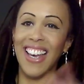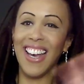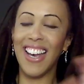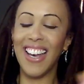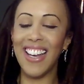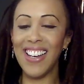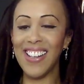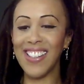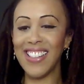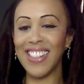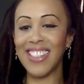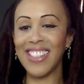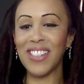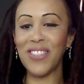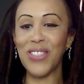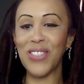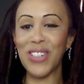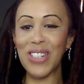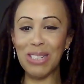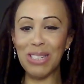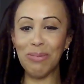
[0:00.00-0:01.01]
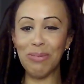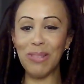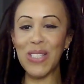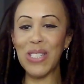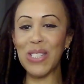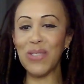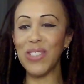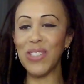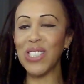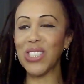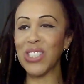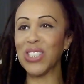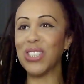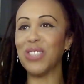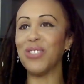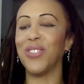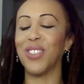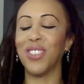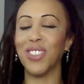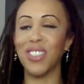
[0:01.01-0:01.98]
I know that's a very specific
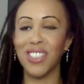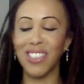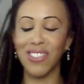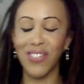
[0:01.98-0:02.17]
joke for